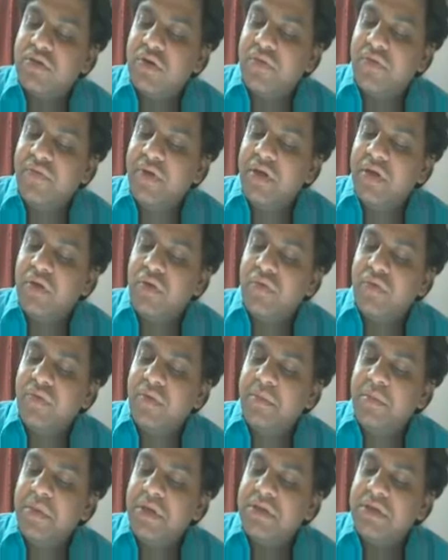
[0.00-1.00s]
dq will
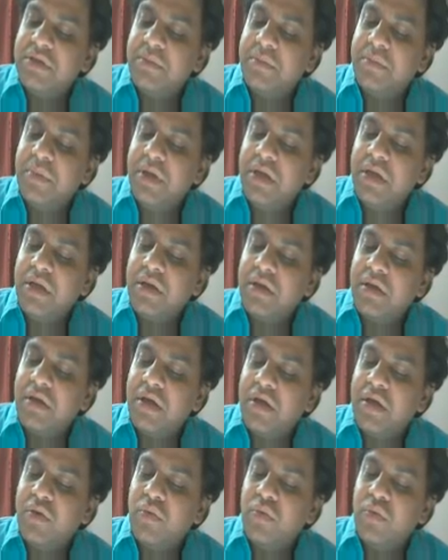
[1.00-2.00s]
be simply
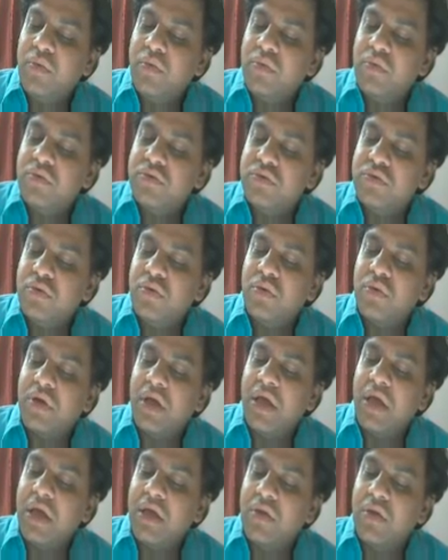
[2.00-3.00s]
q. So
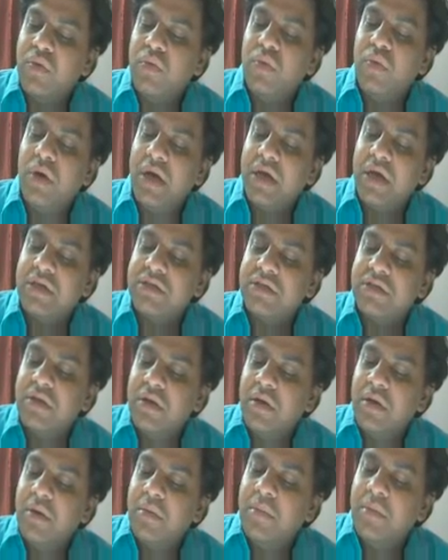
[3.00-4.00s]
kqx
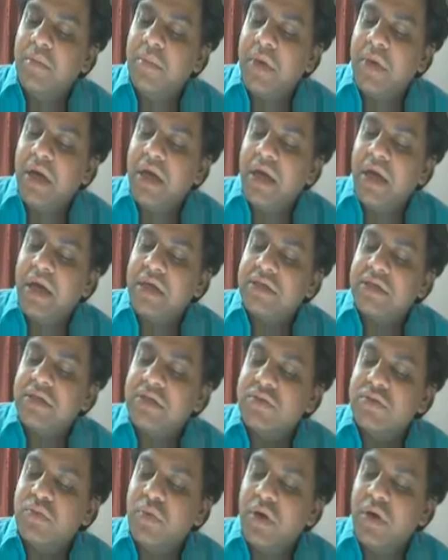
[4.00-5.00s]
by x
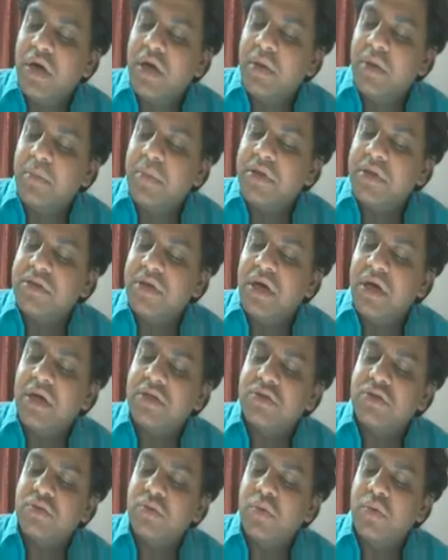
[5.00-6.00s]
square plus r
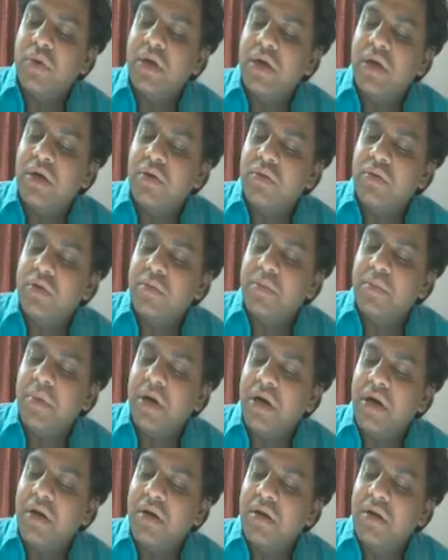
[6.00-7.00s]
square to the
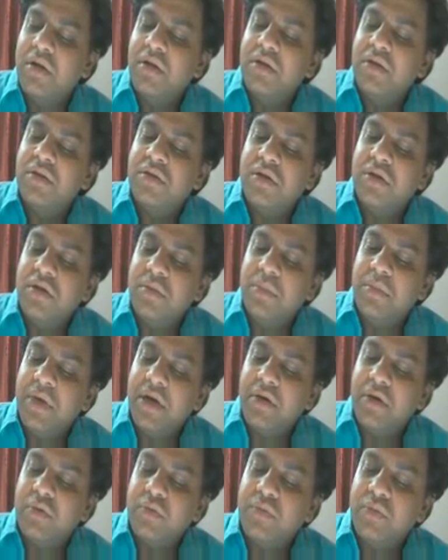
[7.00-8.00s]
power 3
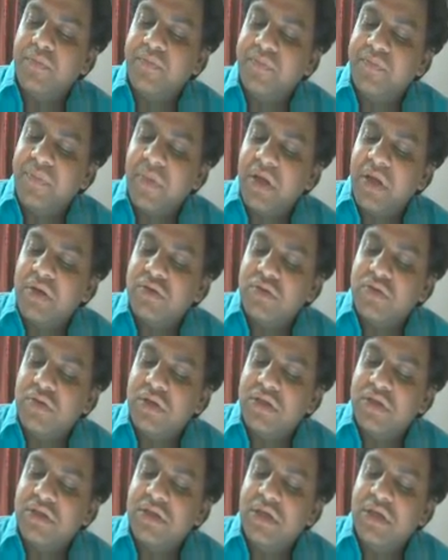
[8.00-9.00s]
by 2. So
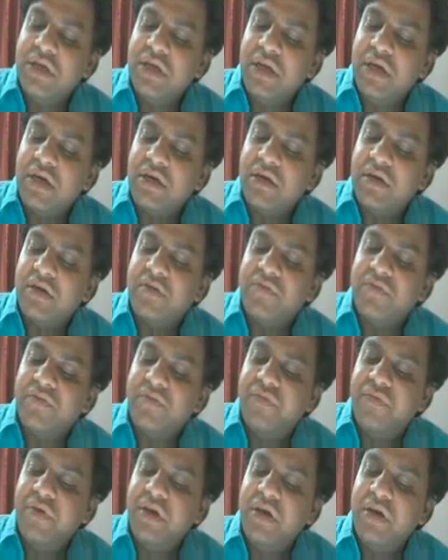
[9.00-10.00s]
this is the electric
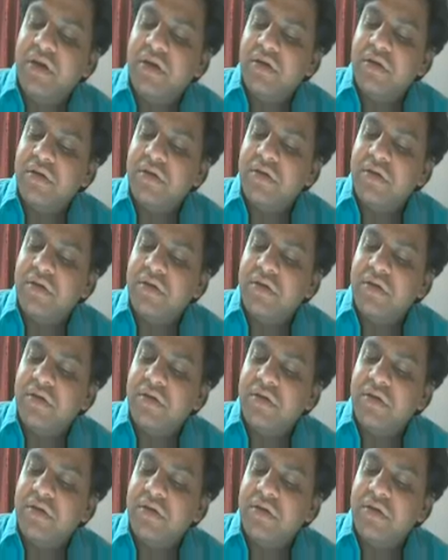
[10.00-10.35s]
field,